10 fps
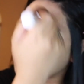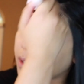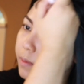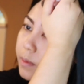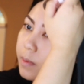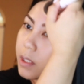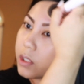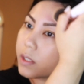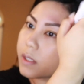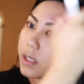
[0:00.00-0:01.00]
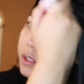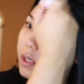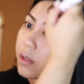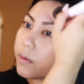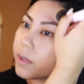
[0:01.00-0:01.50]
probably just see each
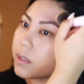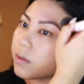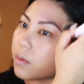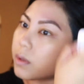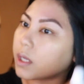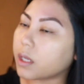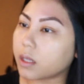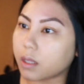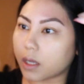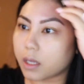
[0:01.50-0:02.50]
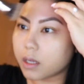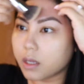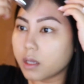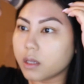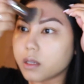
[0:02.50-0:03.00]
other when this whole thing like
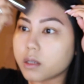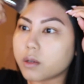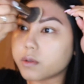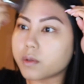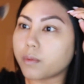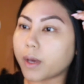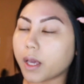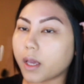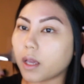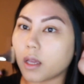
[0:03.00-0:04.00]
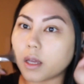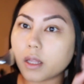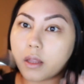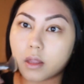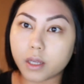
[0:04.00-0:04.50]
goes away.
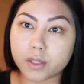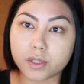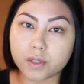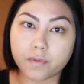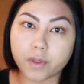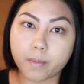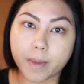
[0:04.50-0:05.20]
I think it's just for the